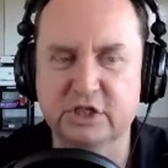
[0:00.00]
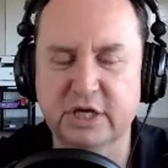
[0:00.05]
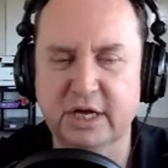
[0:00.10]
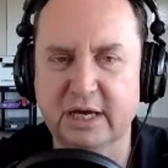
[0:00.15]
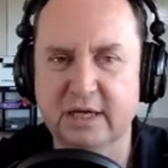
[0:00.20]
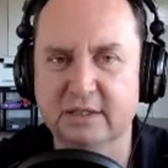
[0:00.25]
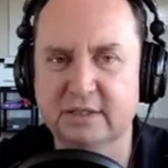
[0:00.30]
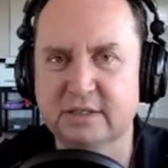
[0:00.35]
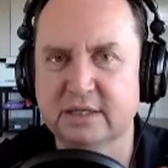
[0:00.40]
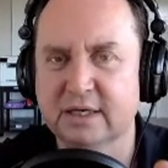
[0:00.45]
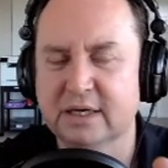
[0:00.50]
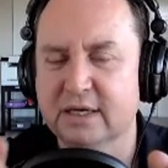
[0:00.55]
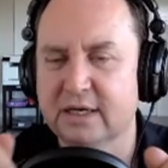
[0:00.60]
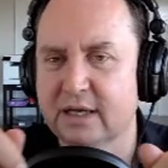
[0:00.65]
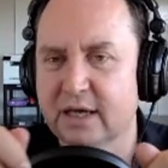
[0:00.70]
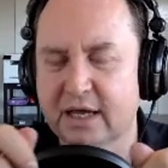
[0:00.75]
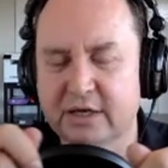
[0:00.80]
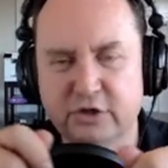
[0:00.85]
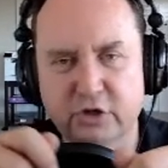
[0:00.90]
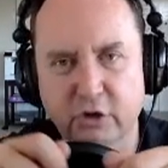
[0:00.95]
to chance,
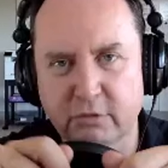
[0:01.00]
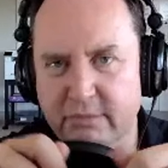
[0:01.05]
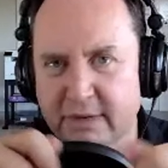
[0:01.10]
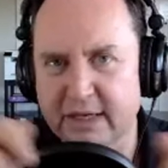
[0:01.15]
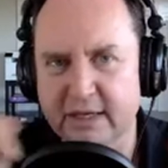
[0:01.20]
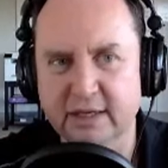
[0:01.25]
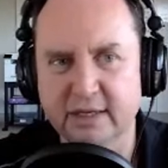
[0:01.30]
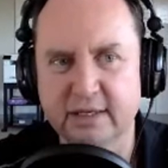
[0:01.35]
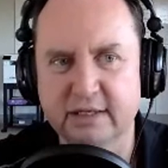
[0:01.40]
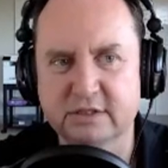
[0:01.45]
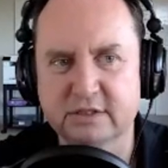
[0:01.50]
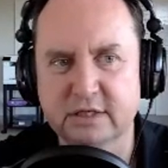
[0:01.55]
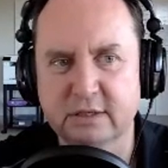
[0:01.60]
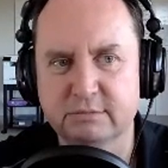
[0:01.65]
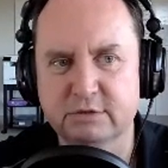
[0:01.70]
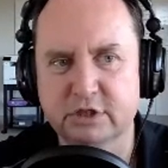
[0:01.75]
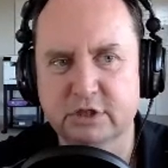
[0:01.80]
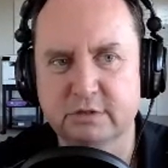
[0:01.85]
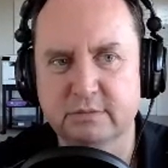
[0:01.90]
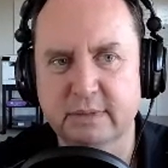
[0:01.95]
and don't make any
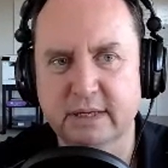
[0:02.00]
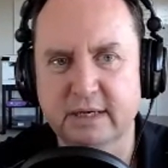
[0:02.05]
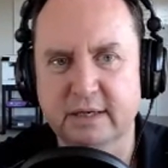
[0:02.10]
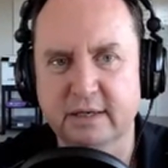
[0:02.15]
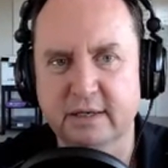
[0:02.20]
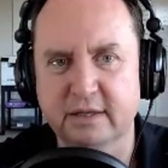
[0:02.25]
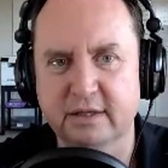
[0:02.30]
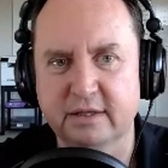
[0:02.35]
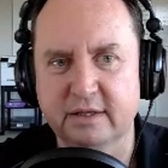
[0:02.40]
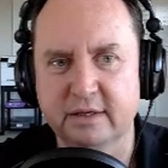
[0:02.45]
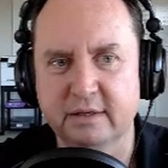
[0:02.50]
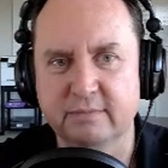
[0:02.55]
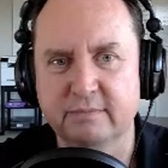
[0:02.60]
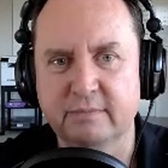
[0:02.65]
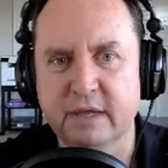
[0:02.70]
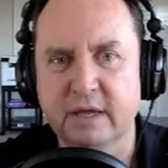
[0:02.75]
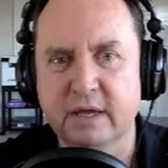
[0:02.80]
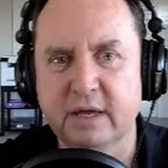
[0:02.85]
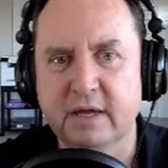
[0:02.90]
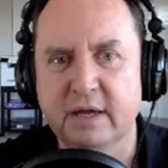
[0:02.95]
assumptions about anything.
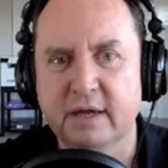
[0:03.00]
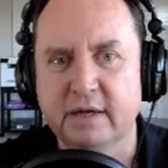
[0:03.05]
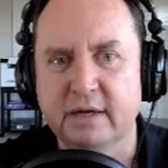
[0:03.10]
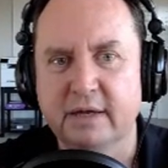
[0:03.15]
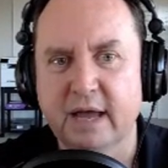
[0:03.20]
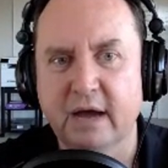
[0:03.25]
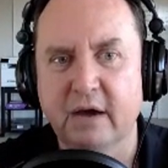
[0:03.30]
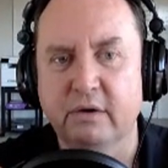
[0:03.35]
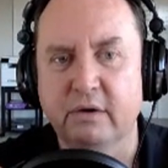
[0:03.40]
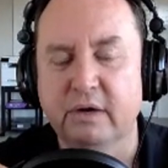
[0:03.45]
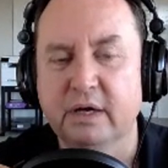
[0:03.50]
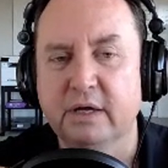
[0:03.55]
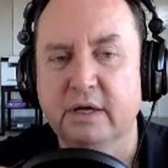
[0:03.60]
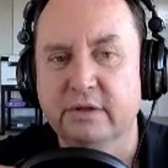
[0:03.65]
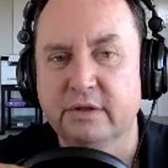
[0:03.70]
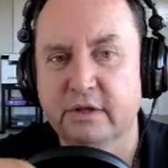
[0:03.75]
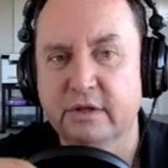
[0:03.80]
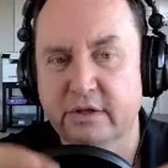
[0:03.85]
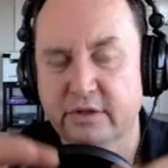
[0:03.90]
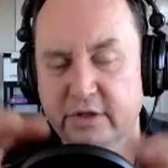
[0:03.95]
Now,
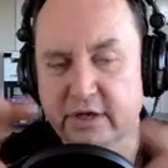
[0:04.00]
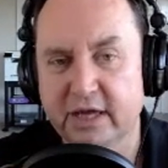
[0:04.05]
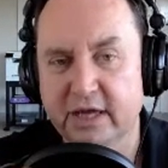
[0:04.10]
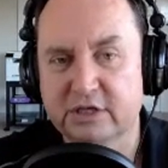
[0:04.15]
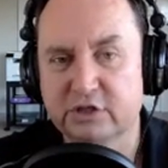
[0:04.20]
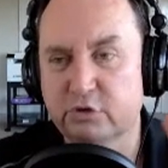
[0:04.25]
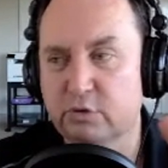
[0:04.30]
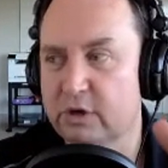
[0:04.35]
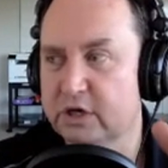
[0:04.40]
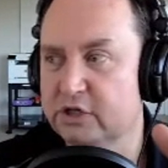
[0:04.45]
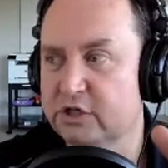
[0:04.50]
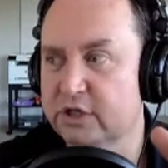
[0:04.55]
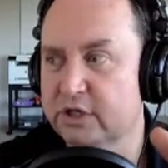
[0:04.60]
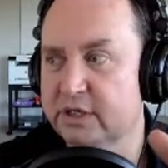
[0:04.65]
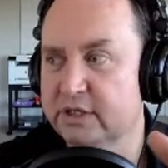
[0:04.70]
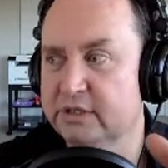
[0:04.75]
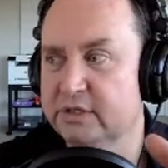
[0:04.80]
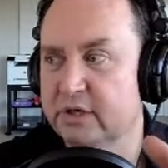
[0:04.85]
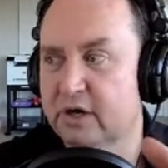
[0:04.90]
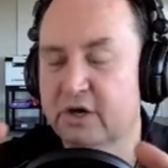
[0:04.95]
the, the next question
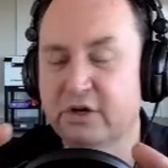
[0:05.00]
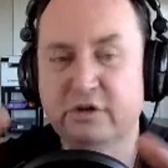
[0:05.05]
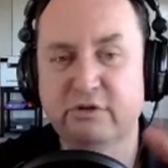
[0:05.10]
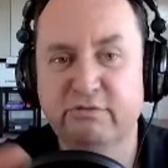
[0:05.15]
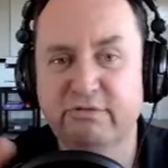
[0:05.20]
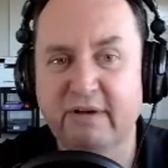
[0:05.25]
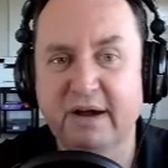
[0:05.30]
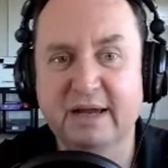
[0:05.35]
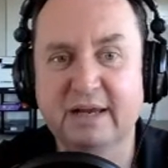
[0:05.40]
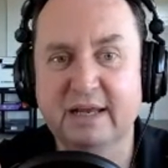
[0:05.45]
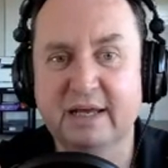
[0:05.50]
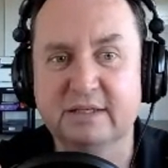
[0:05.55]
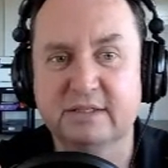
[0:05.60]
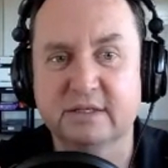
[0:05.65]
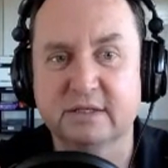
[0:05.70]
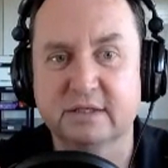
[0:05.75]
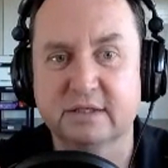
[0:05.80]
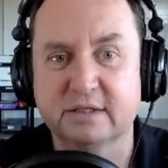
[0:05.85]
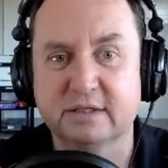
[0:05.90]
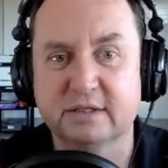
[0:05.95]
is: Are you
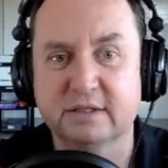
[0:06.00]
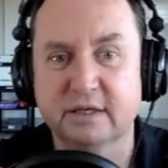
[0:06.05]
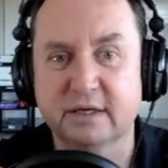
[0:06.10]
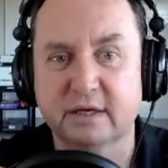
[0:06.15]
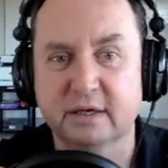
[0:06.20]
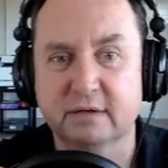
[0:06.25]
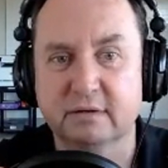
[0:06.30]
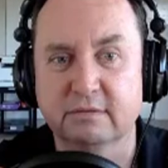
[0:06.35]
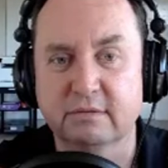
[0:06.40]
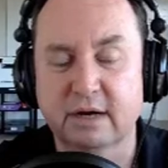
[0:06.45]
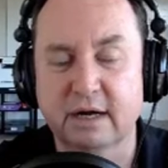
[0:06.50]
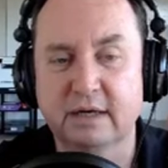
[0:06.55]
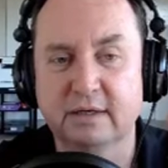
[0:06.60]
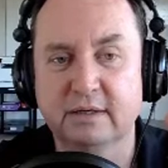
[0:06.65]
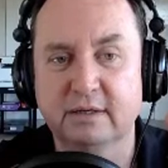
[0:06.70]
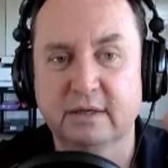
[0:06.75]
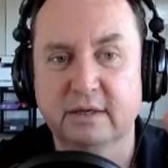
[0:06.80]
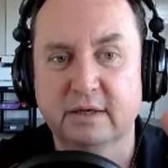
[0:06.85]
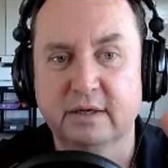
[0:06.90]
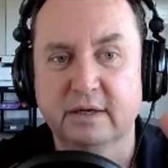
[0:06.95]
financing this thing?
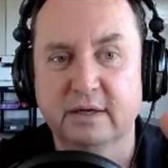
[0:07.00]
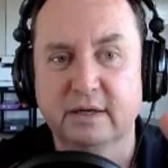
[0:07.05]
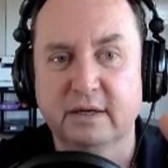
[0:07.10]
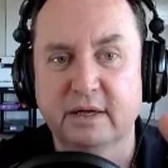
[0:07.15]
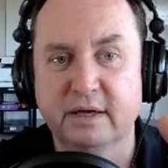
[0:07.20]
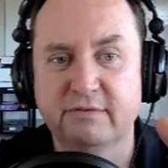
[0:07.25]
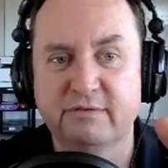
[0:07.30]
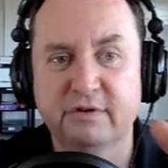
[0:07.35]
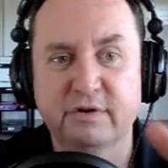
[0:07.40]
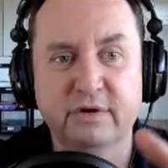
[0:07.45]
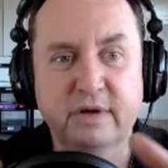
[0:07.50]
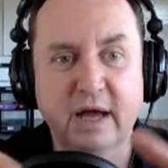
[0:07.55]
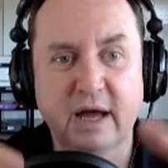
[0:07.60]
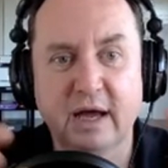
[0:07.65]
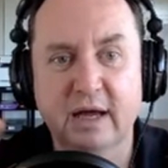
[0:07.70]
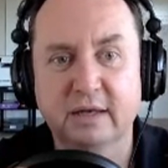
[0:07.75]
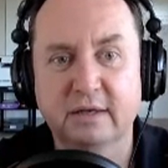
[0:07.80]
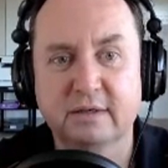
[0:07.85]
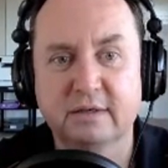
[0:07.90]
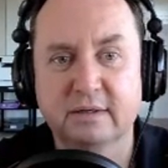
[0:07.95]
Right? If you're
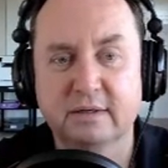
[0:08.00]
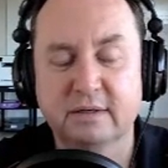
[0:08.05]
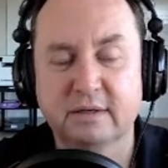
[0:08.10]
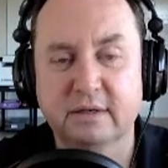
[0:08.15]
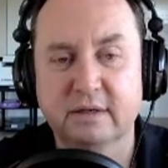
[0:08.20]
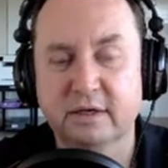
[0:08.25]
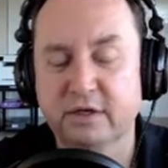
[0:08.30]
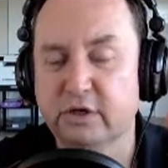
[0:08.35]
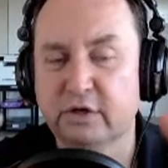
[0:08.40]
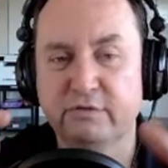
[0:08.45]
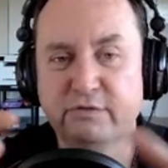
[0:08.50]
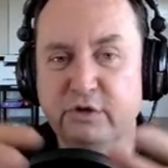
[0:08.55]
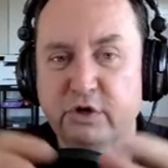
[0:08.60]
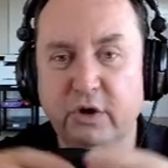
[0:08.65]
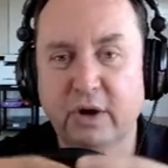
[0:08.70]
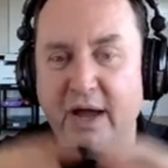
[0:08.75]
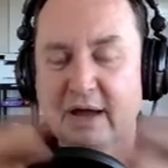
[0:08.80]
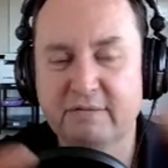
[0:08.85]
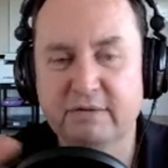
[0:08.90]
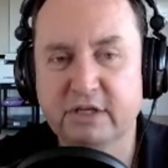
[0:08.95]
not, uh, if you
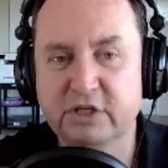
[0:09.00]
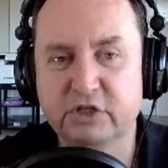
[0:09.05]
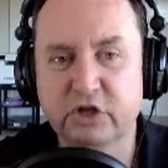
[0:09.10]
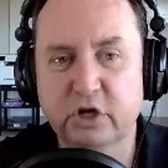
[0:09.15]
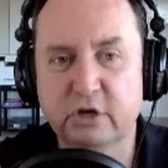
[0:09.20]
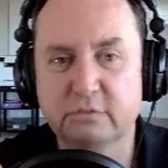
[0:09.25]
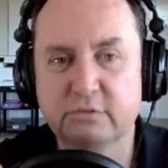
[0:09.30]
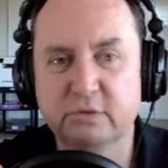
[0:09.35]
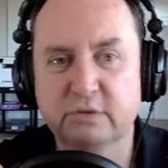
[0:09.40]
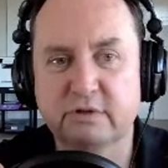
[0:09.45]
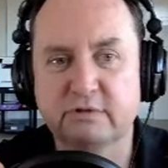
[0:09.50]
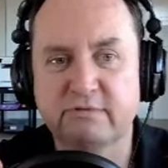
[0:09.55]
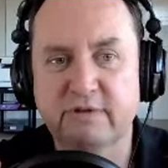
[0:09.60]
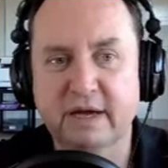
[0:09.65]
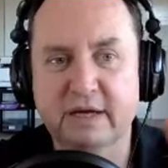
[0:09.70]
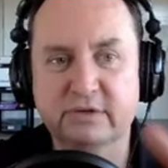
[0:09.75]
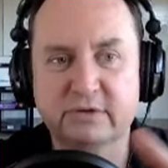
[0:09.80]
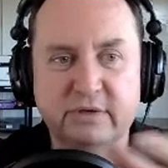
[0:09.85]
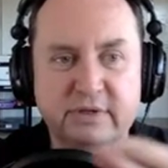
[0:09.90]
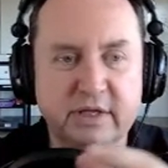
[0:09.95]
don't have any terms with the
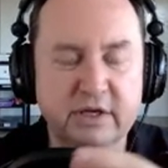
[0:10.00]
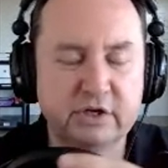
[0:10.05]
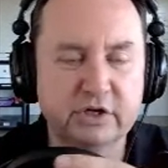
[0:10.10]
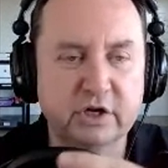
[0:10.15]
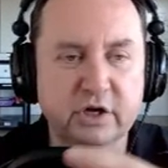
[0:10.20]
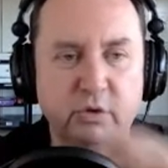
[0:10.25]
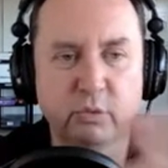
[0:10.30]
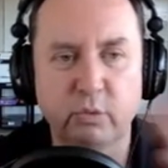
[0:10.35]
factory, then you're